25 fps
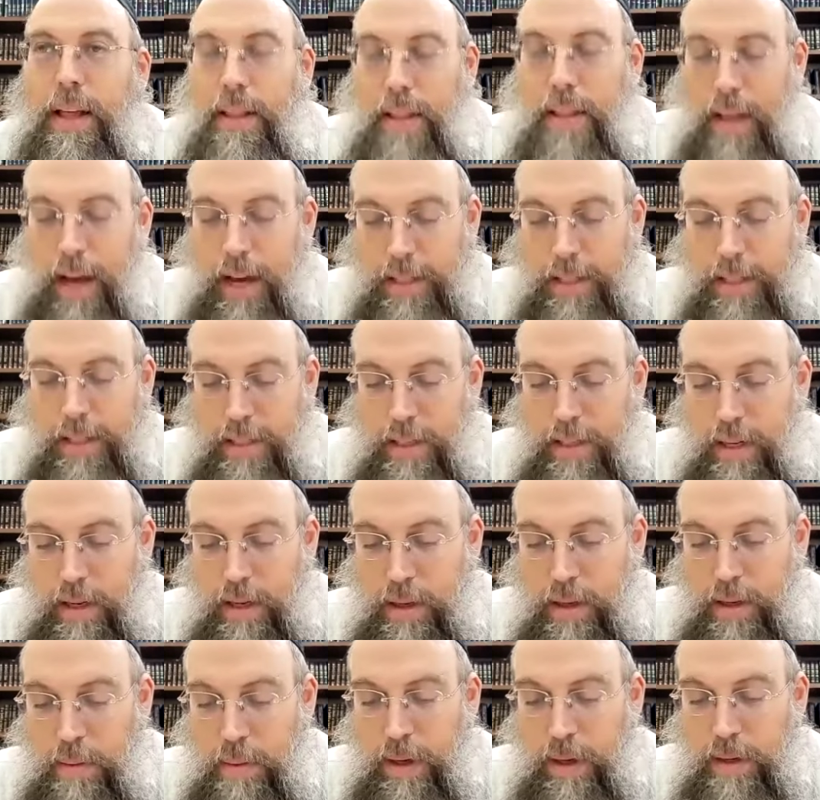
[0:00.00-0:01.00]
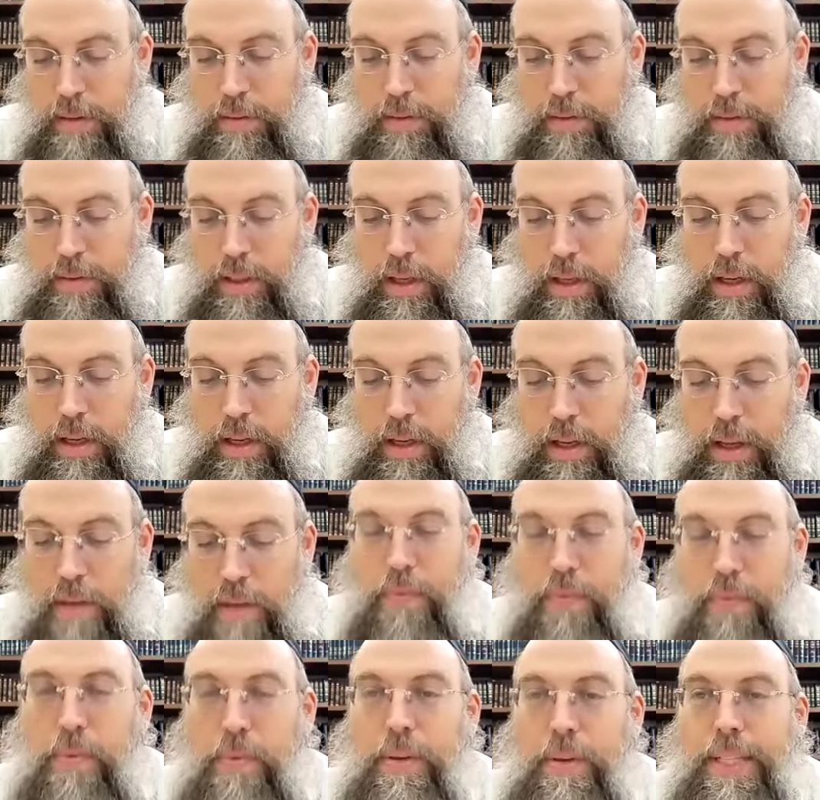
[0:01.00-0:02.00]

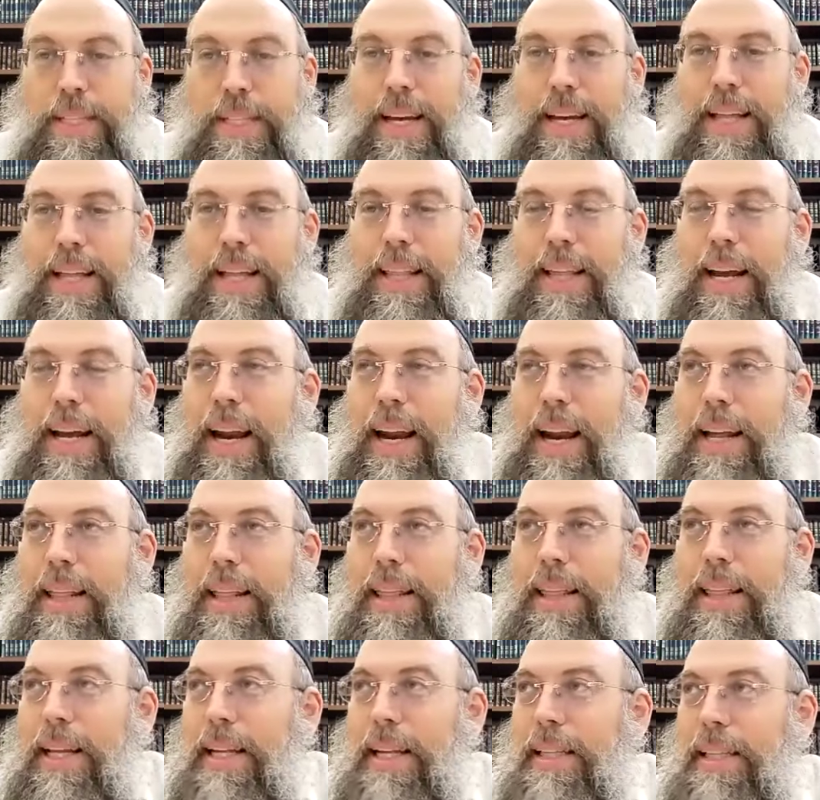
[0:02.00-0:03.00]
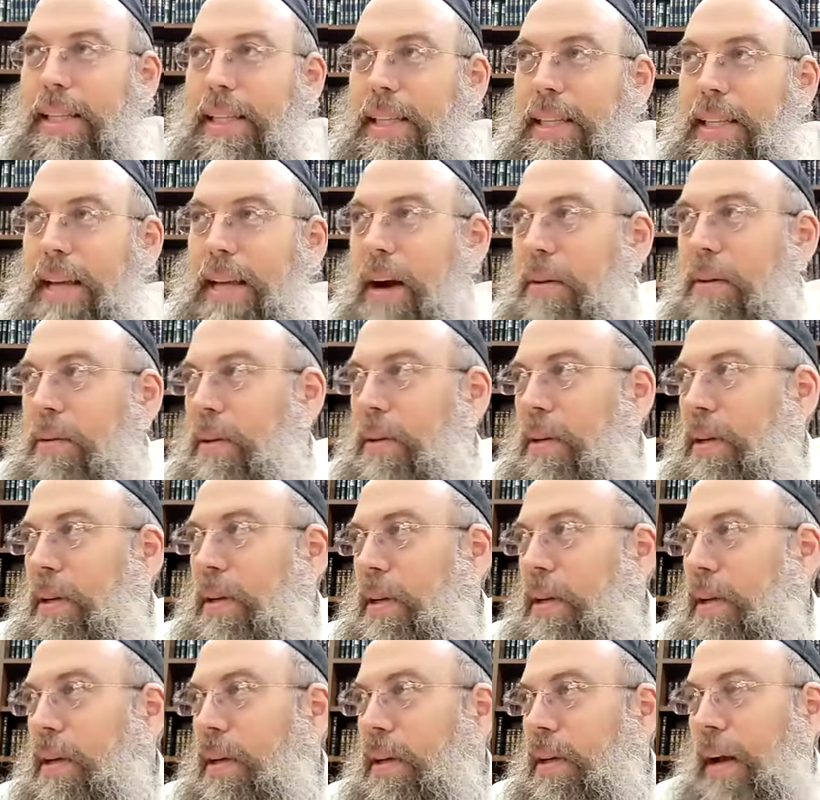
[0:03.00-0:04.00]
If we would say that anything that's a doubt,
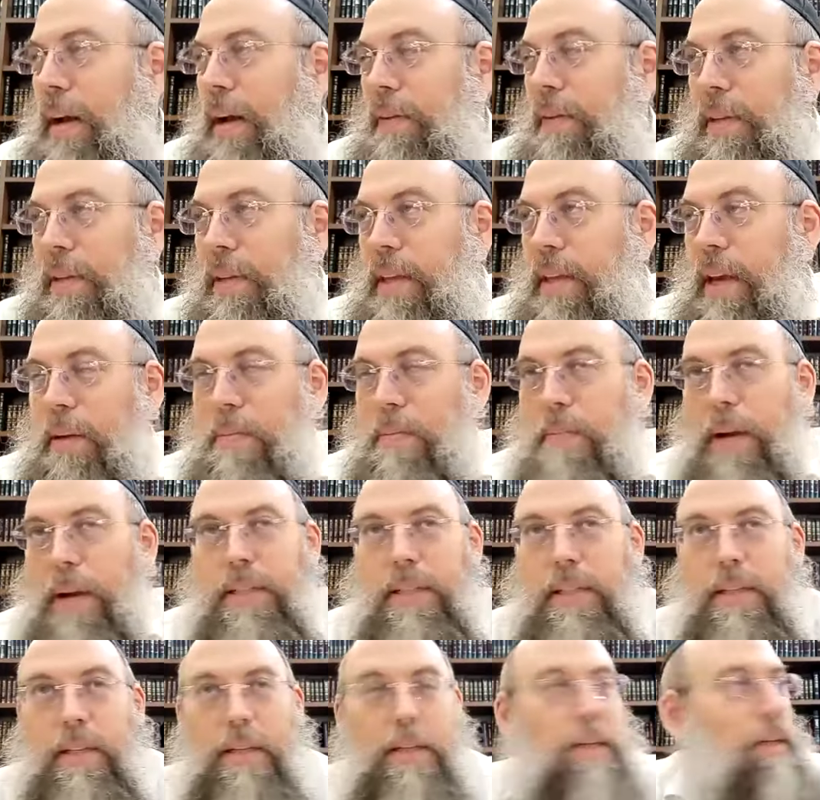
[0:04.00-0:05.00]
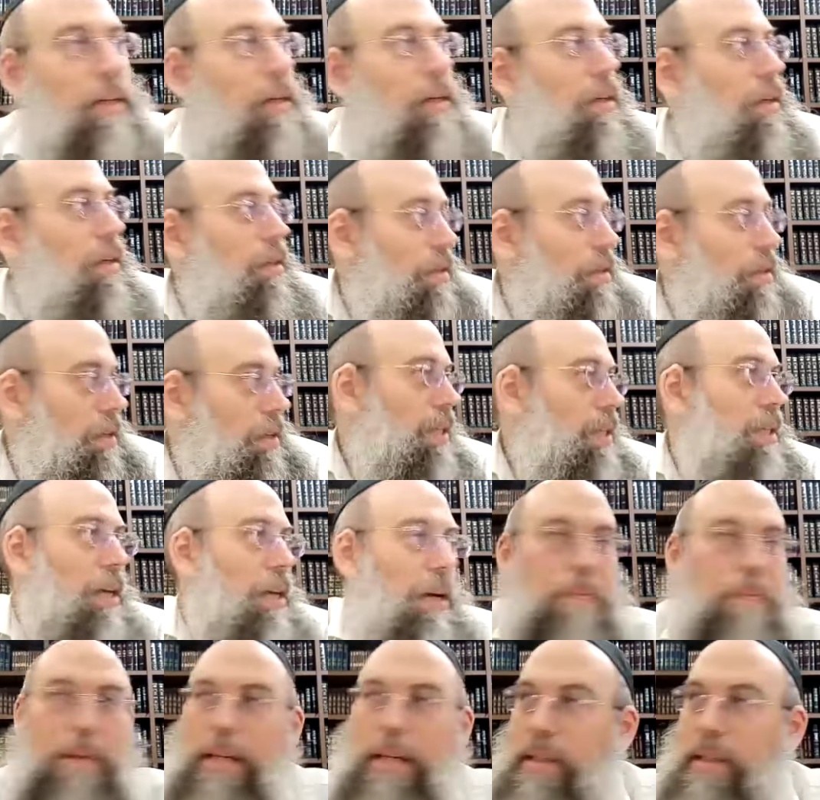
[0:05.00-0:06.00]
you have to take Meiser. So let's
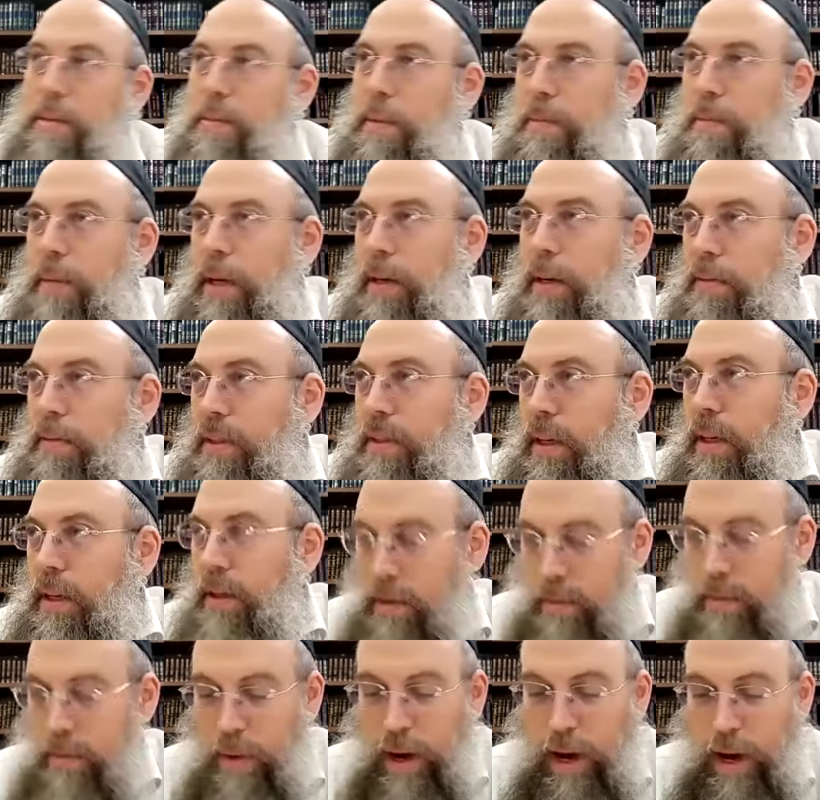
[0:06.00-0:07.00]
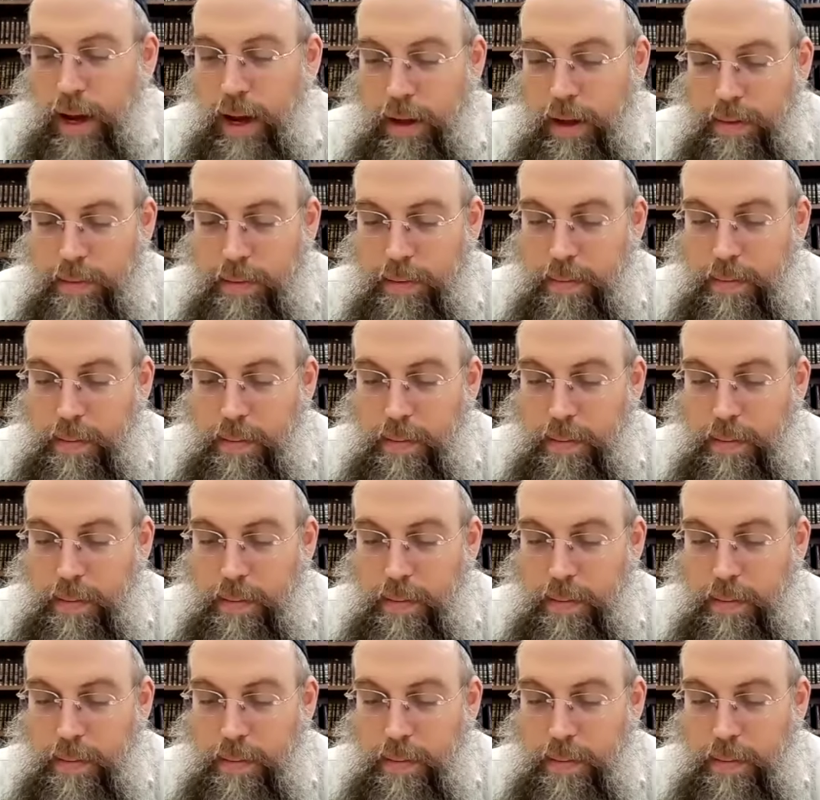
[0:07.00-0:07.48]
take Meiser Mimanavsha. Why?